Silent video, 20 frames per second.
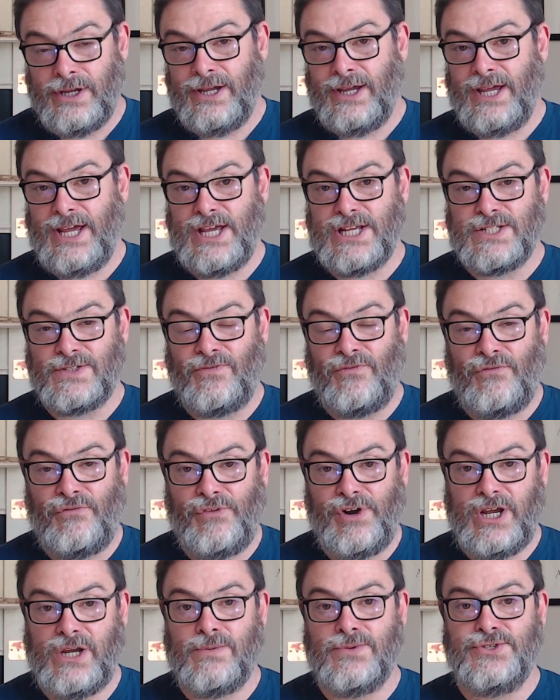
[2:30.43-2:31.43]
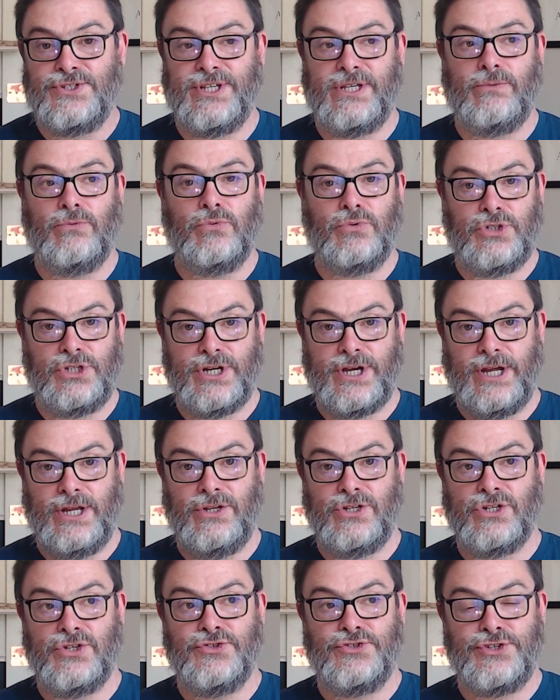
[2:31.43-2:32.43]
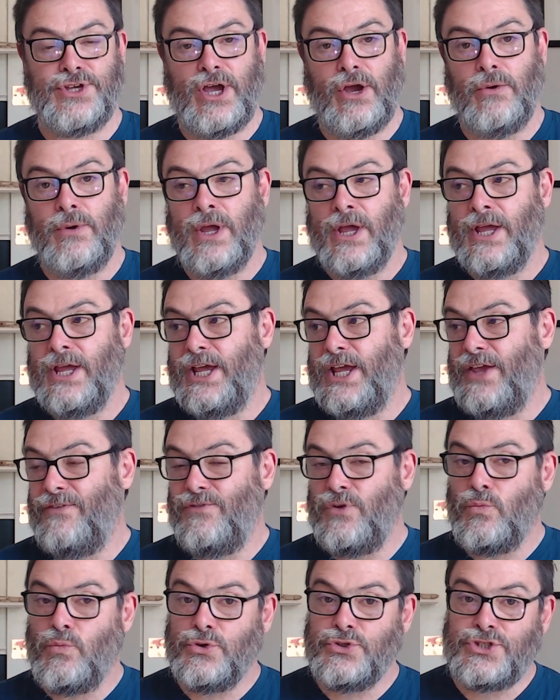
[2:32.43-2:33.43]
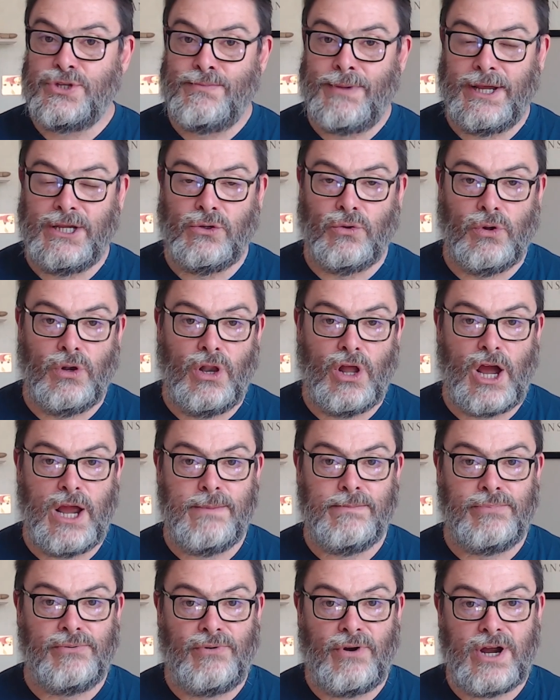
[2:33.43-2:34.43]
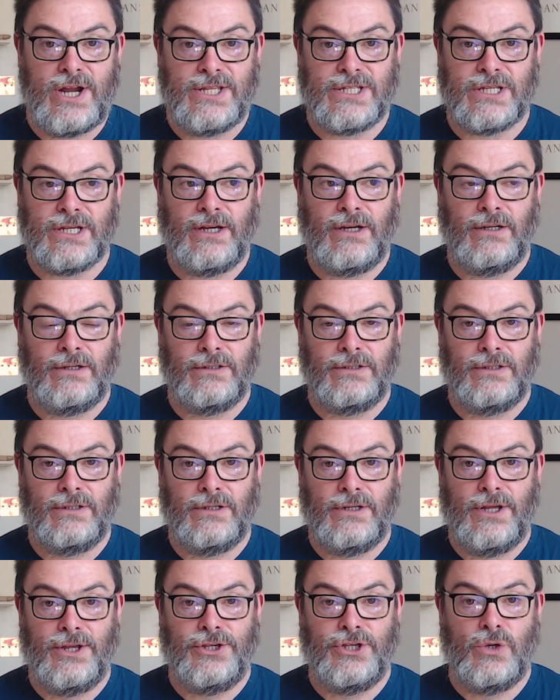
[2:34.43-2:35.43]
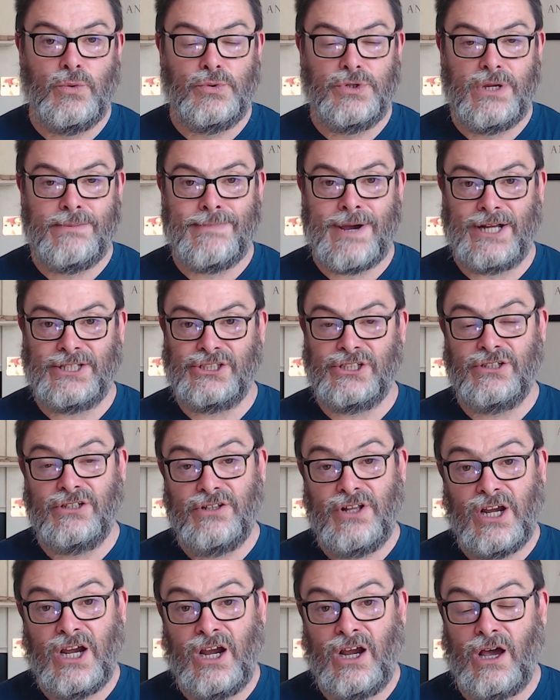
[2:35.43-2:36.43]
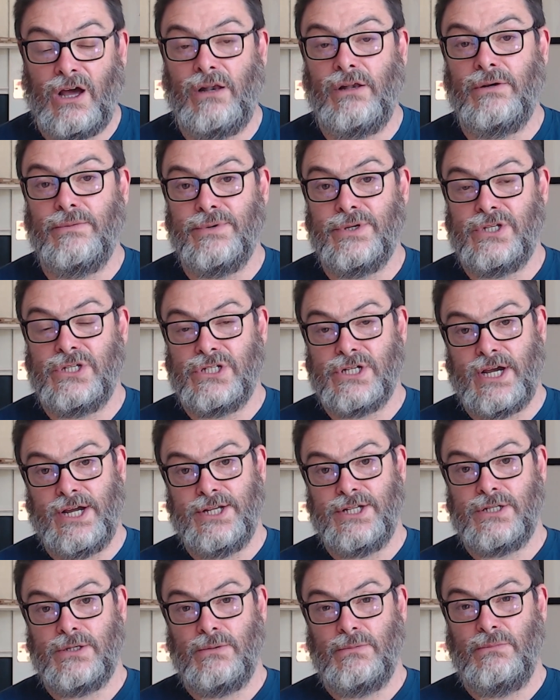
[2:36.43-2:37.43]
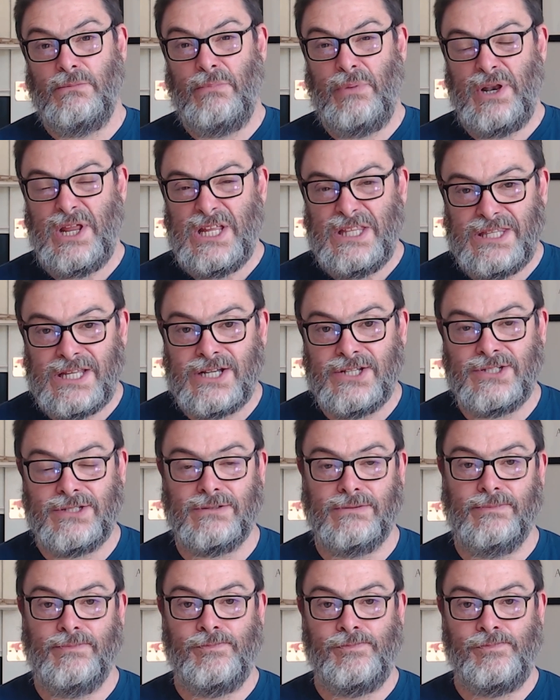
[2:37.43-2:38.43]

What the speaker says: its frequency will change. And so, if you want to make your light brighter, you would imagine that the colour would change, but it doesn't.